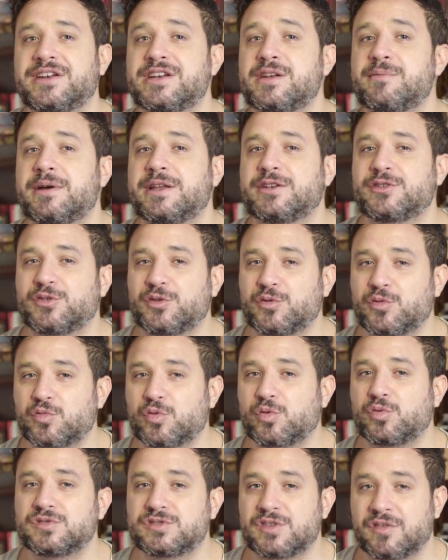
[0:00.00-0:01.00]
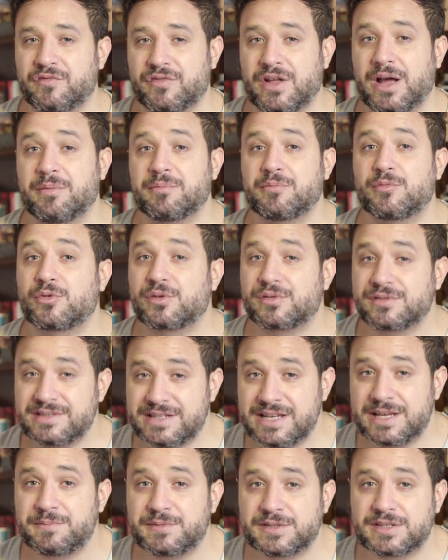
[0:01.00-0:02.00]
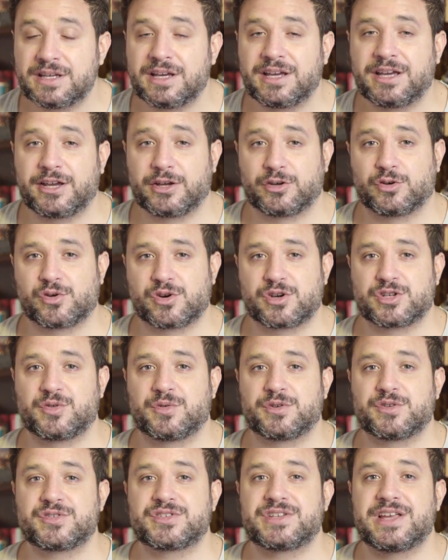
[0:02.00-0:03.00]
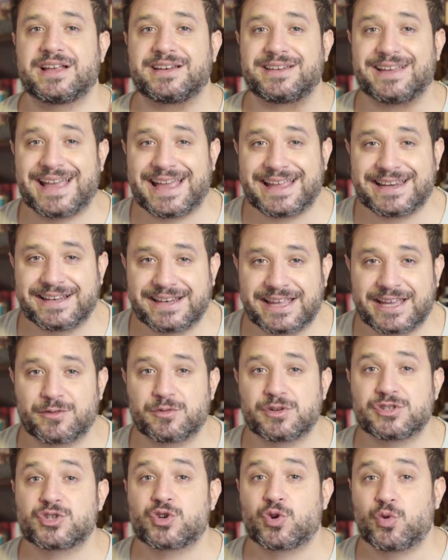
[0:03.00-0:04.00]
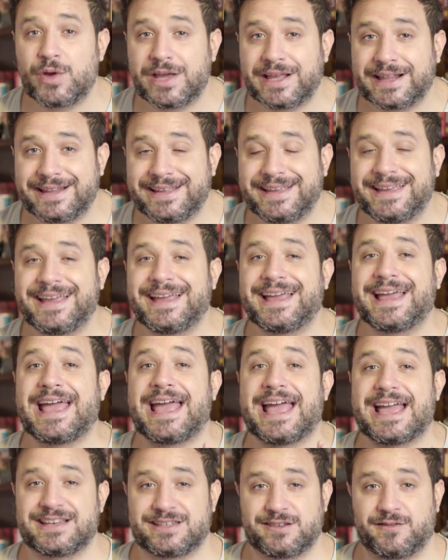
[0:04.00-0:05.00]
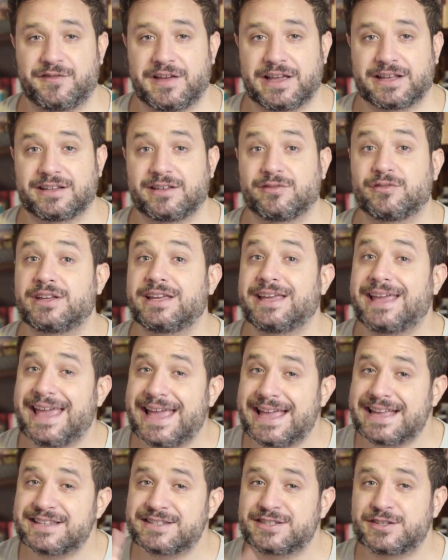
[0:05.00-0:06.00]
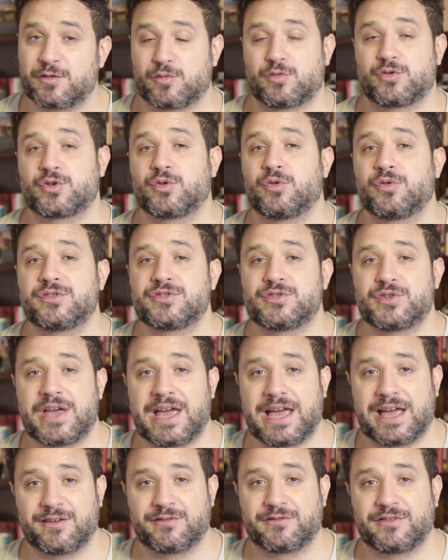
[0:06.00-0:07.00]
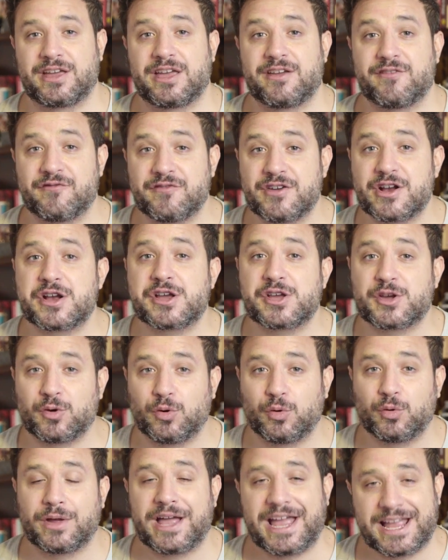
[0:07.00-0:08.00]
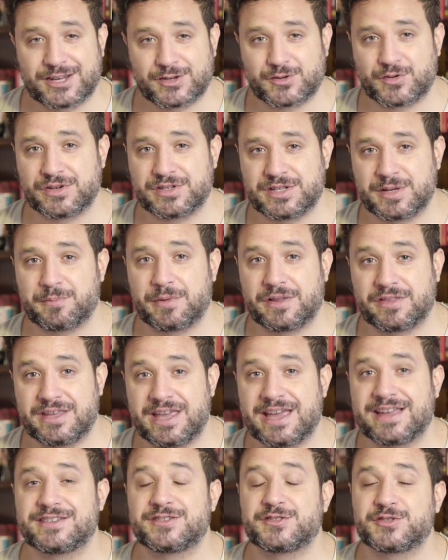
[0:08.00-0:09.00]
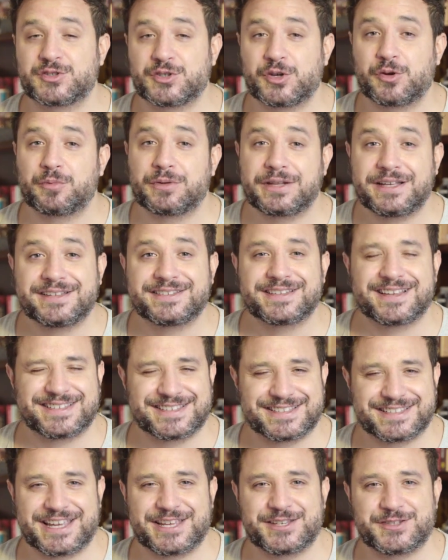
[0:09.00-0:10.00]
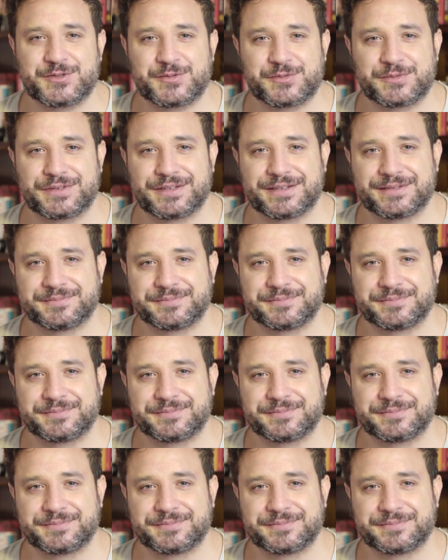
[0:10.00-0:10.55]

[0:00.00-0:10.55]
fundamental rules of thumb or tips in order to understand any language quickly and effectively. And we're going to have a very cool extra tip at the end, so please stay tuned.